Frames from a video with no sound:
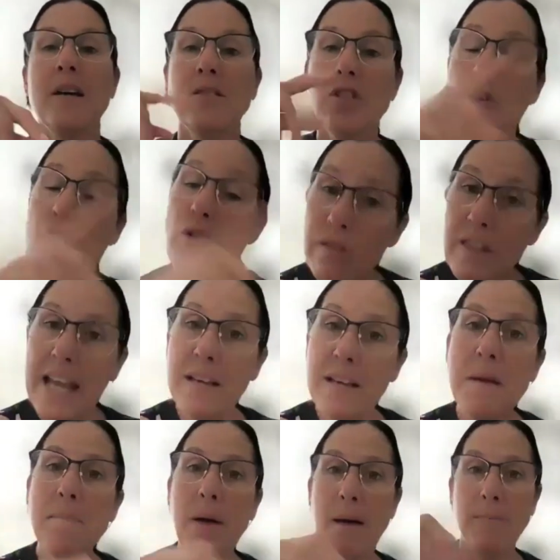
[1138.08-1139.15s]
So you thank
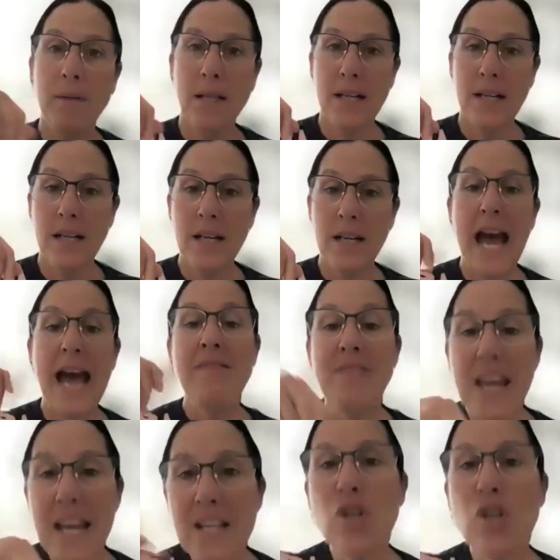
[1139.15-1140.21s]
me publicly and
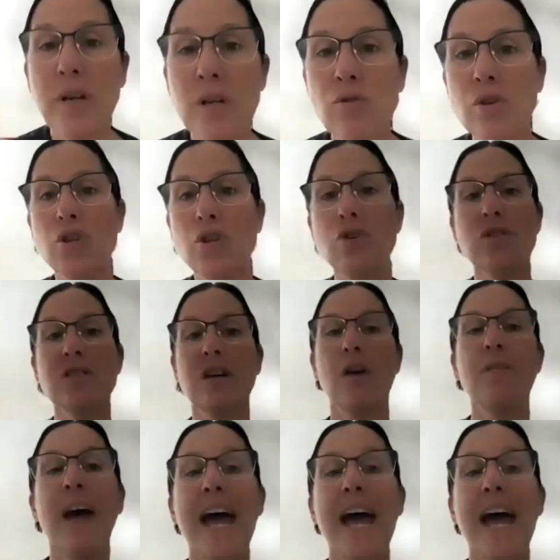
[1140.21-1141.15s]
then you introduce yourself.